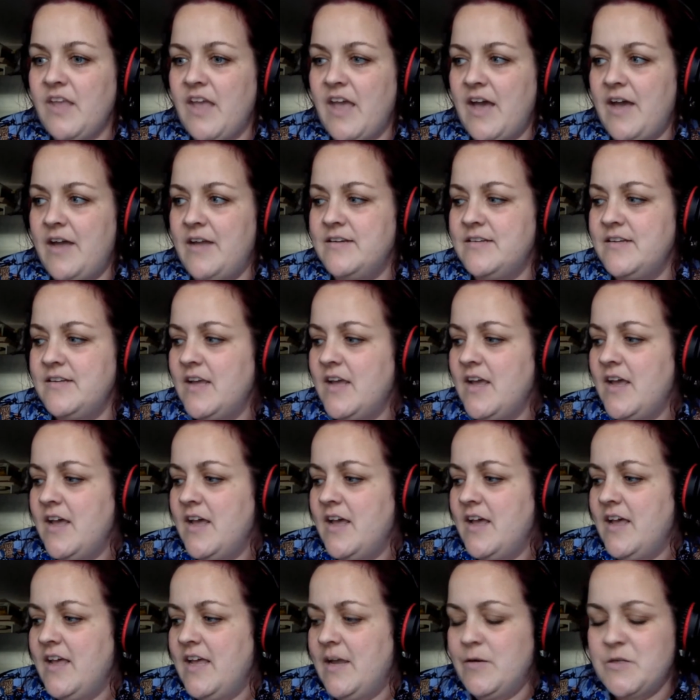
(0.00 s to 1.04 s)
And
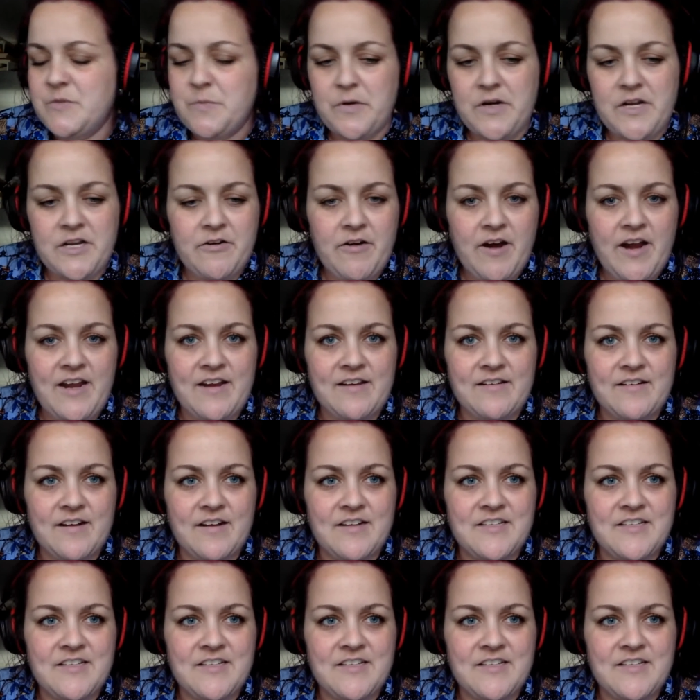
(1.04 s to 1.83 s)
it was pretty great.